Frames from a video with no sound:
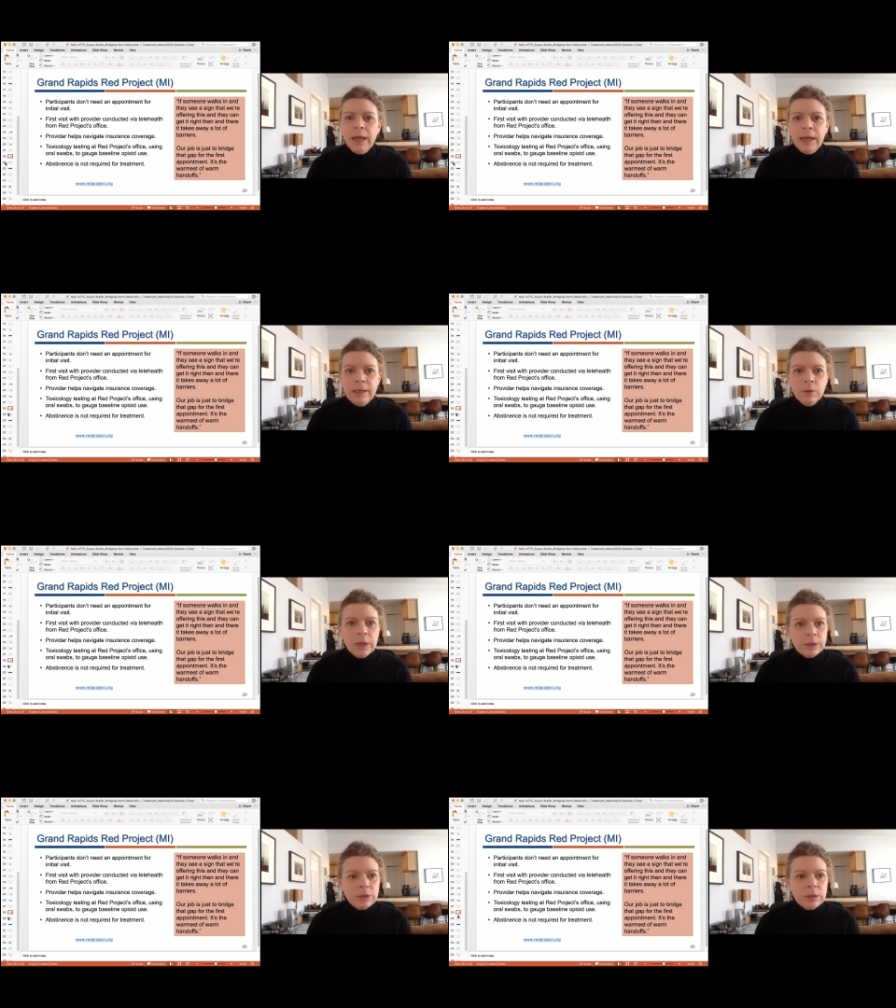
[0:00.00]
Any
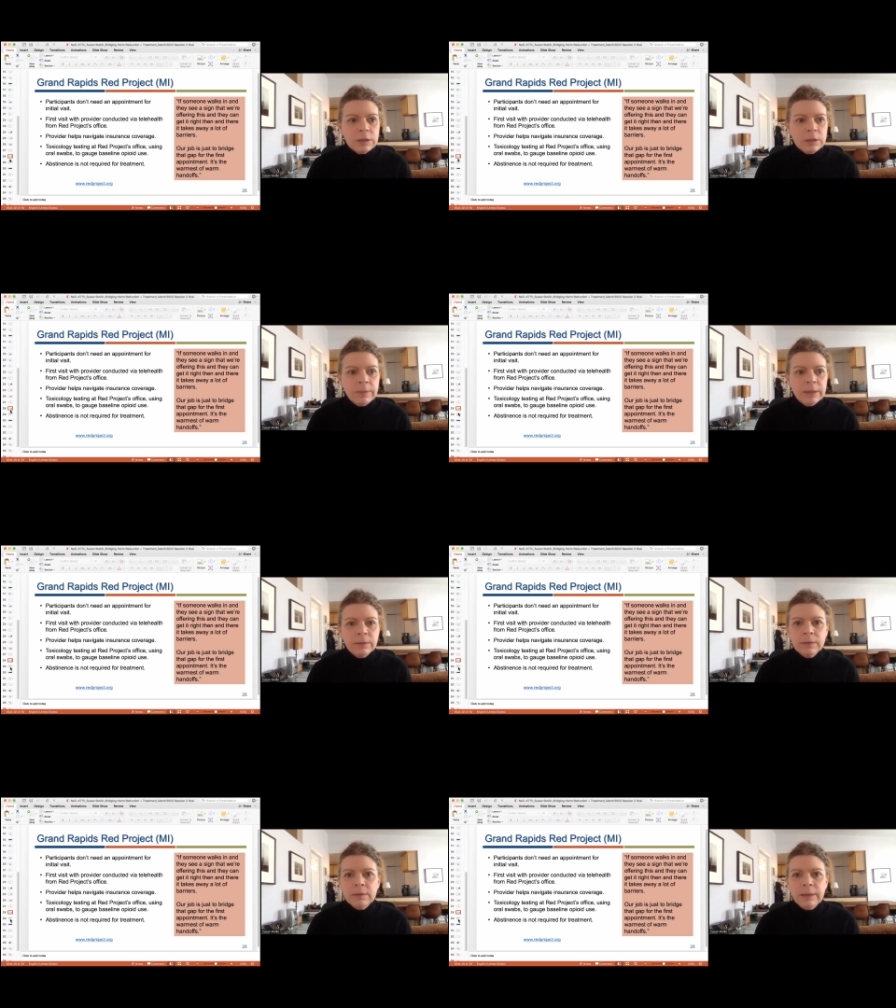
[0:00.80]
questions
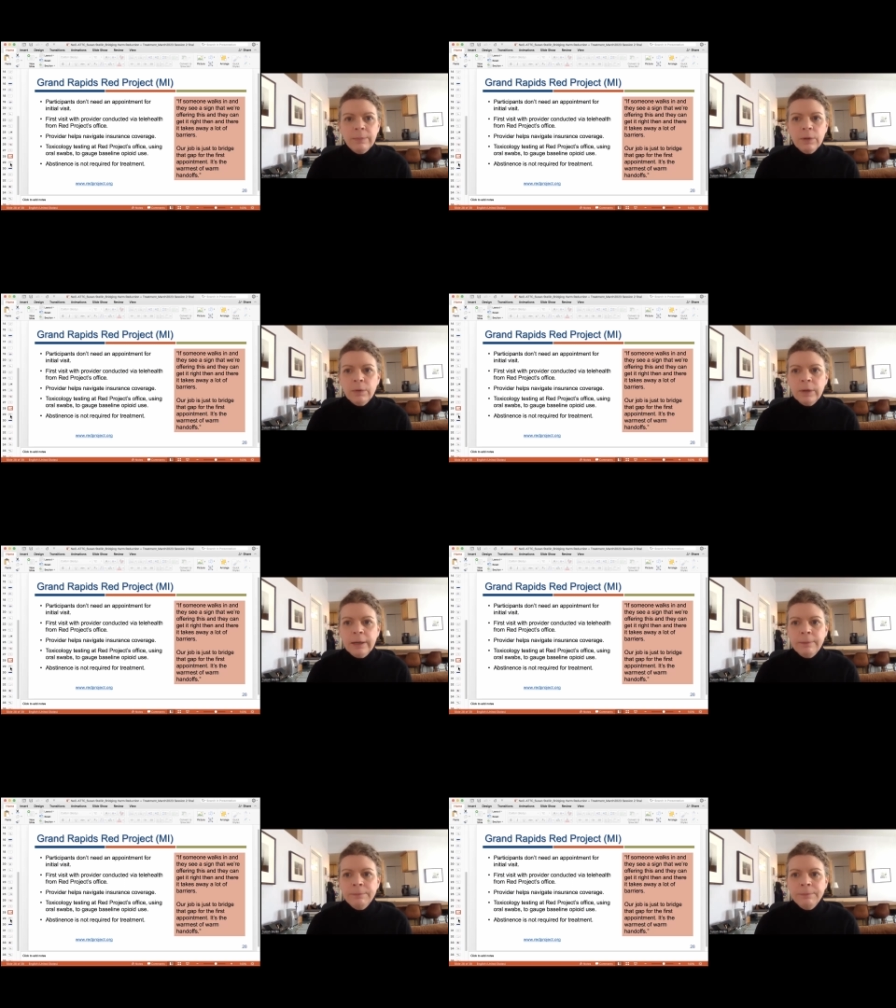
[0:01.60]
about that
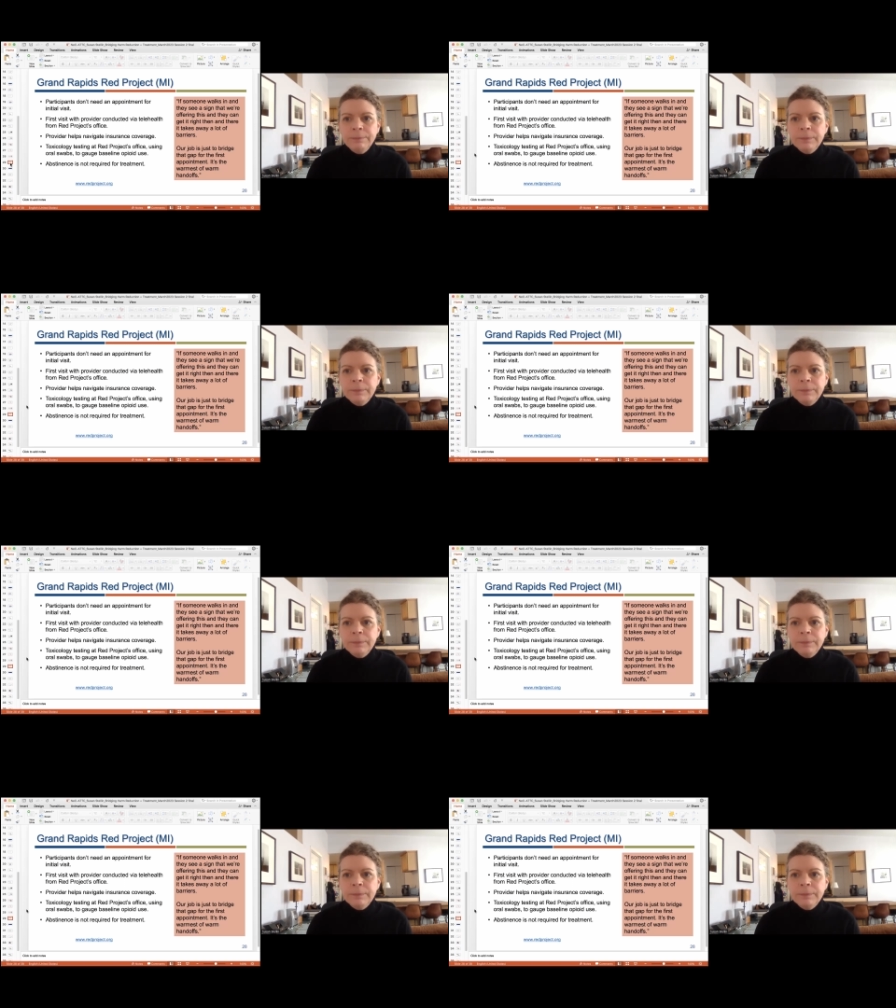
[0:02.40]
program?